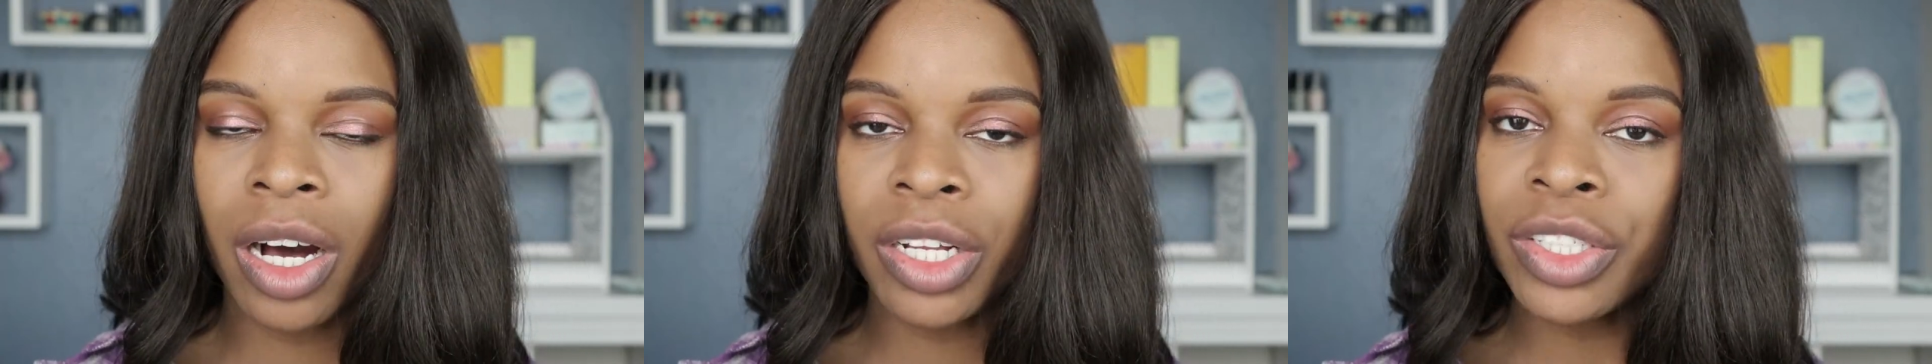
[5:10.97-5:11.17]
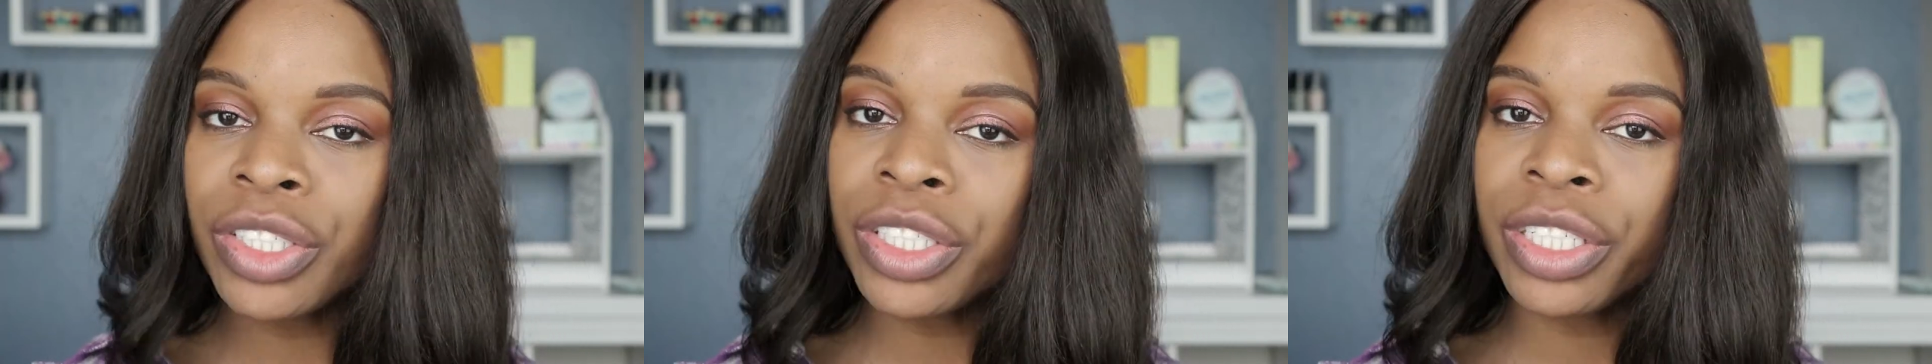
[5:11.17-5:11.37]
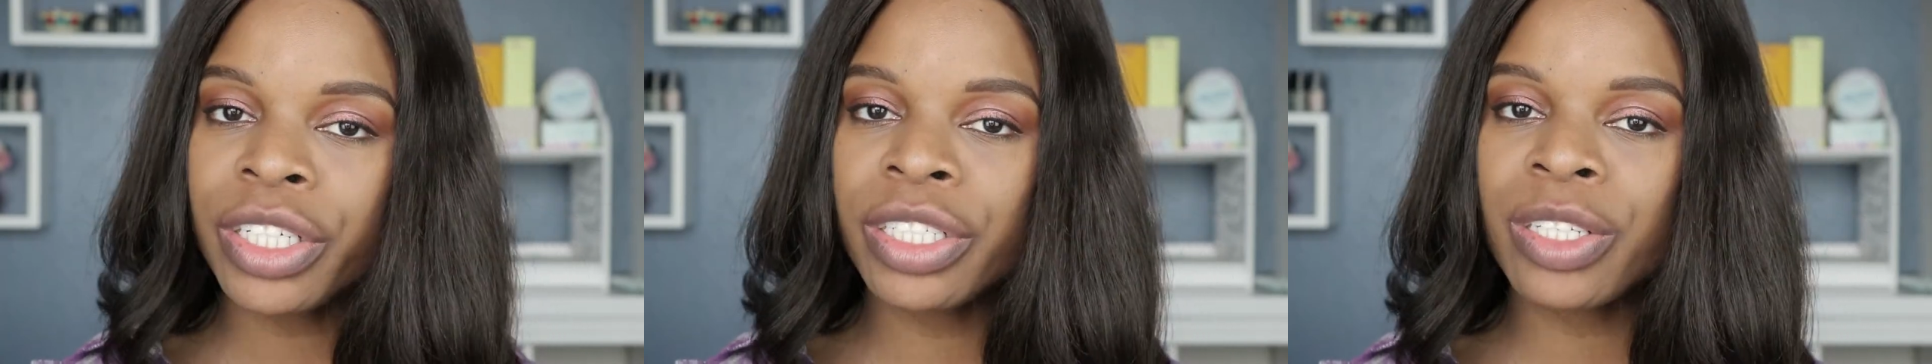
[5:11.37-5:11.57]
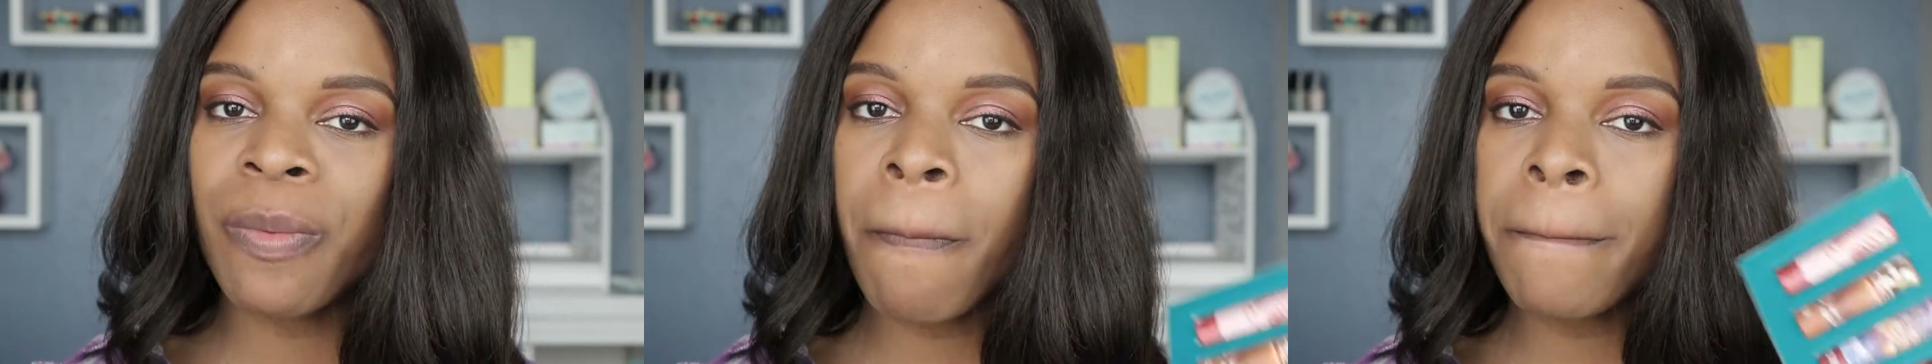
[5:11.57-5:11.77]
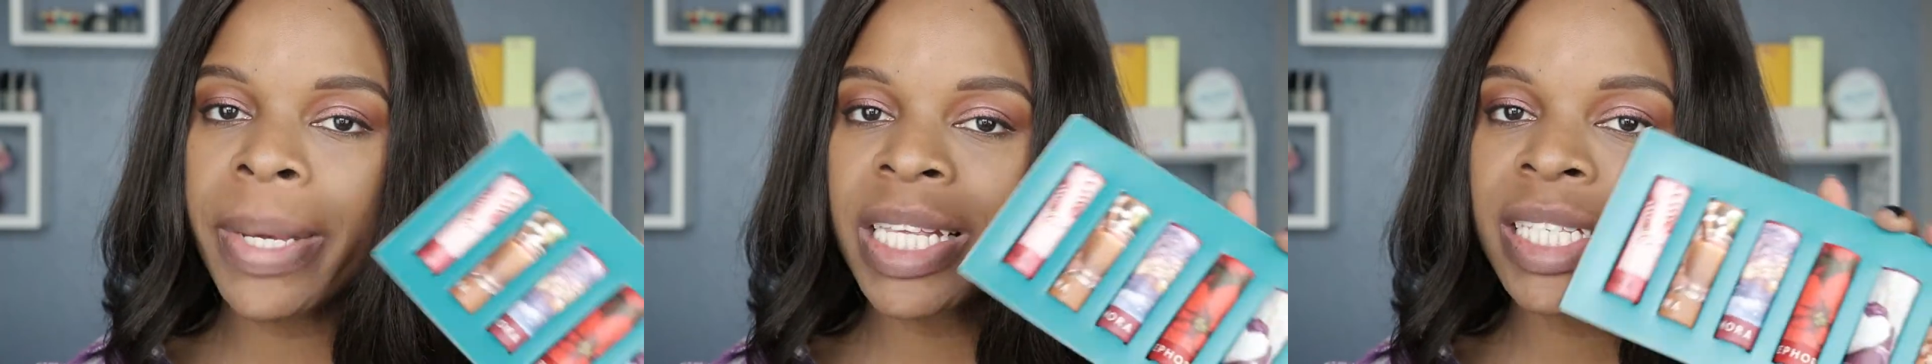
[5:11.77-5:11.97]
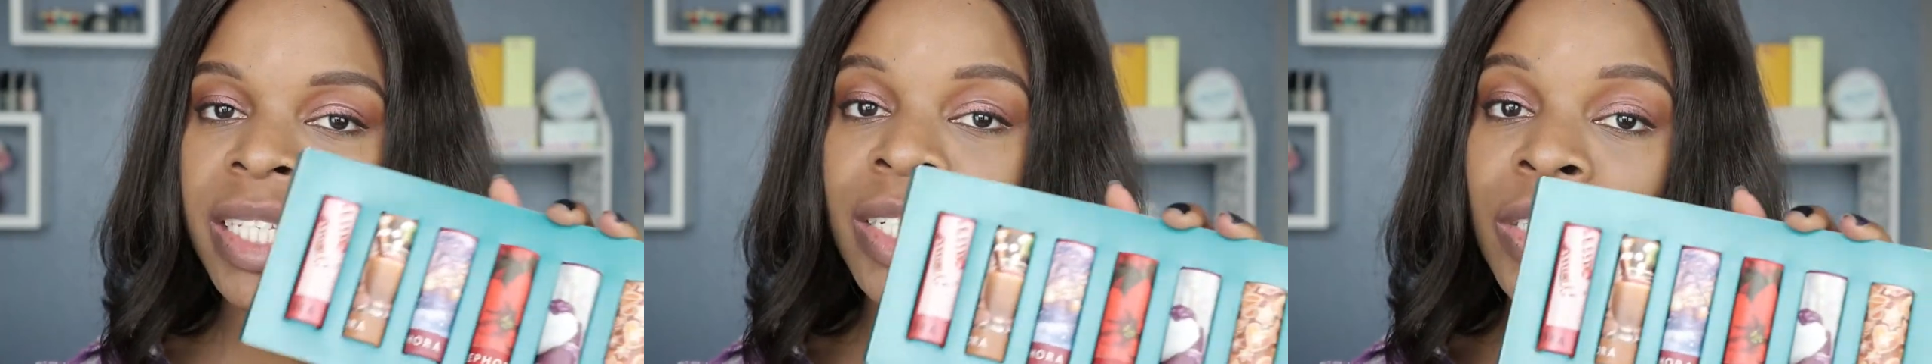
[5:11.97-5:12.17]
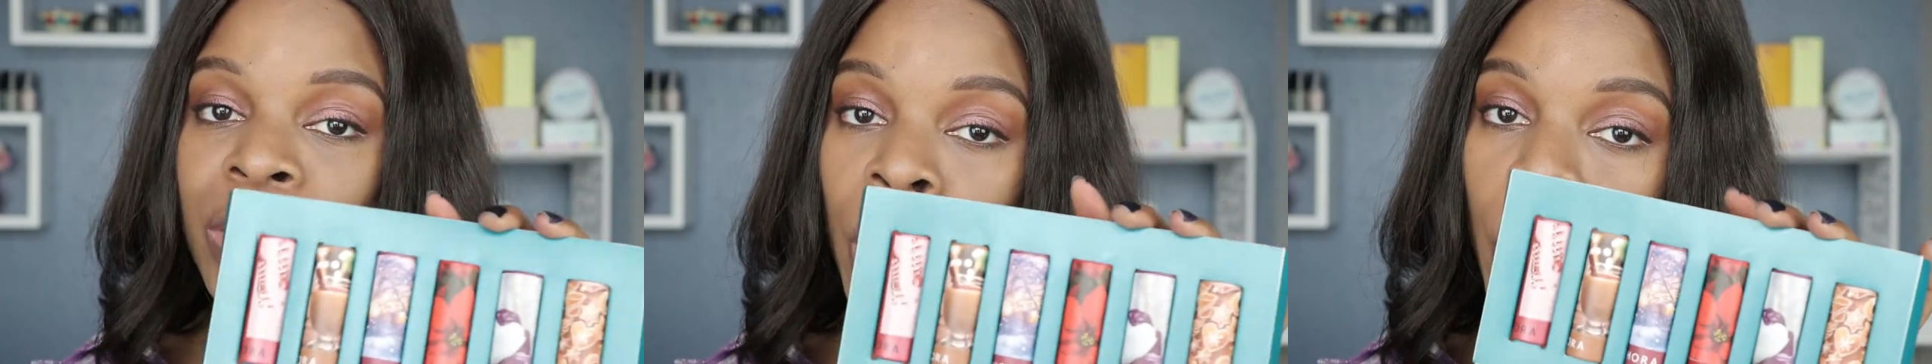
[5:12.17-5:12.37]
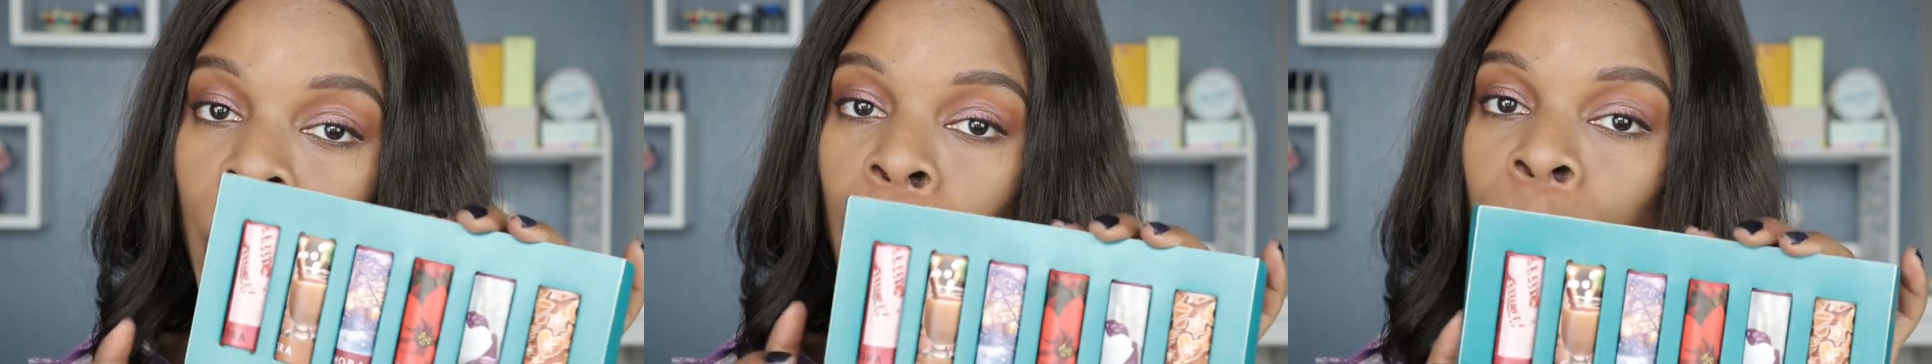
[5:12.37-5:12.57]
Under the
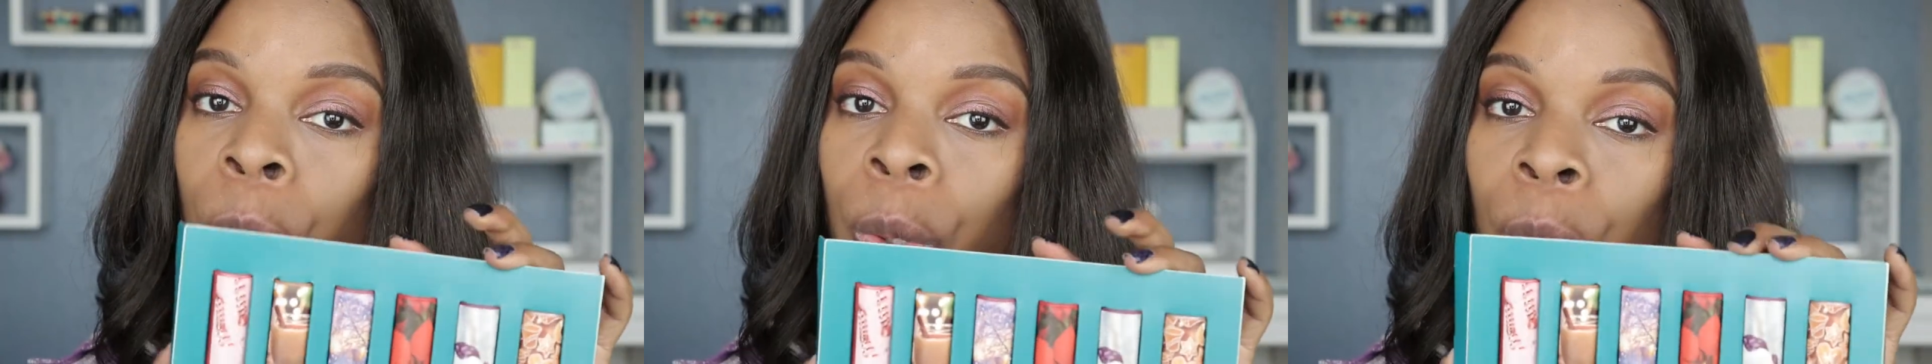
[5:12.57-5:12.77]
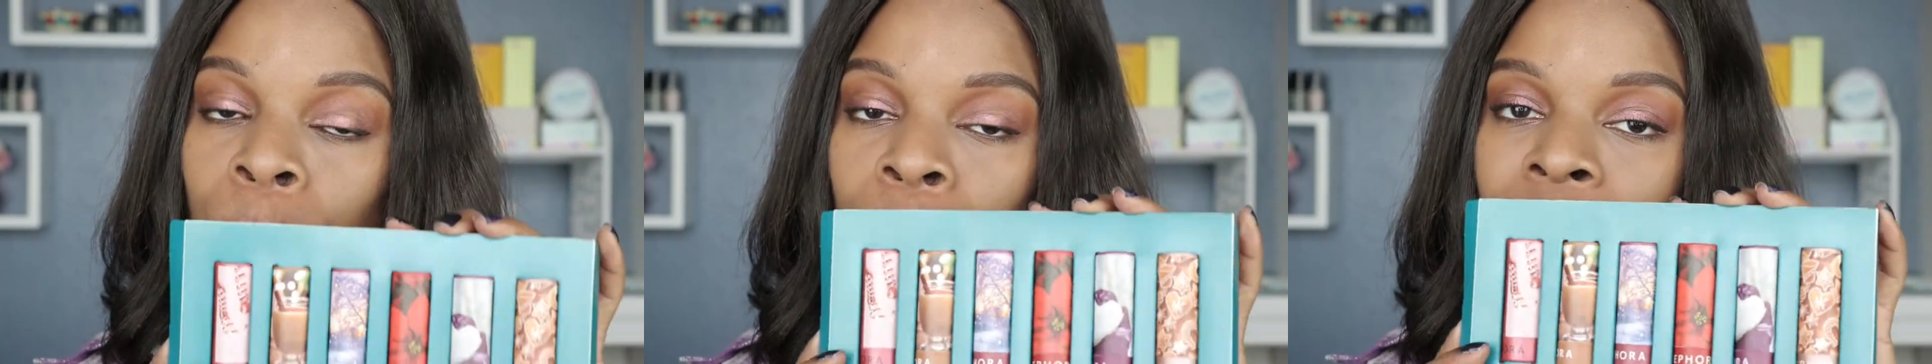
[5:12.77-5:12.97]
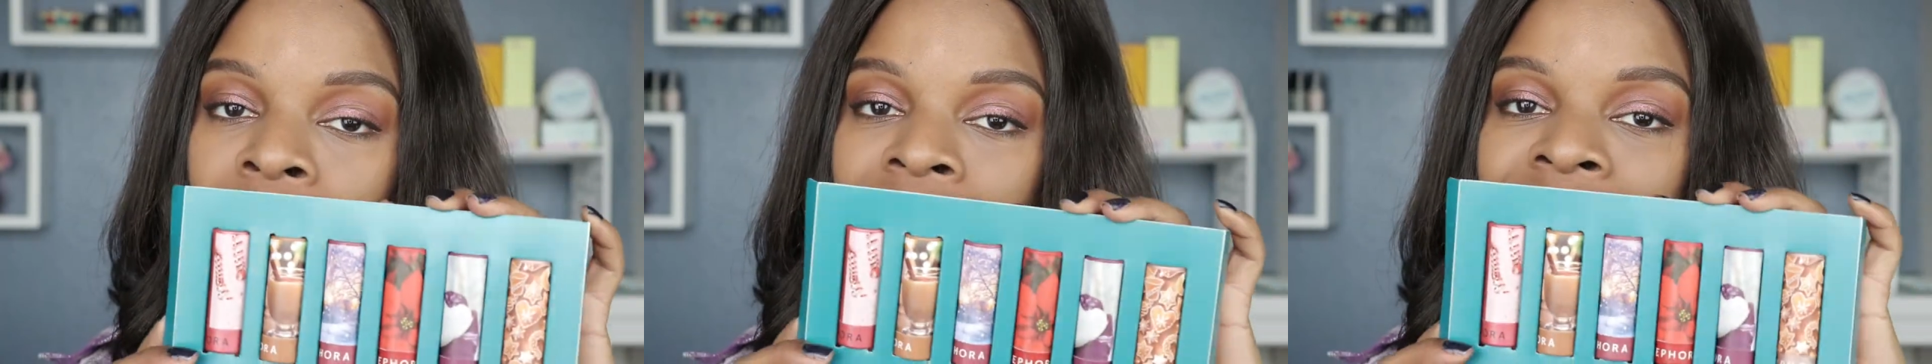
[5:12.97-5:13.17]
Mistletoe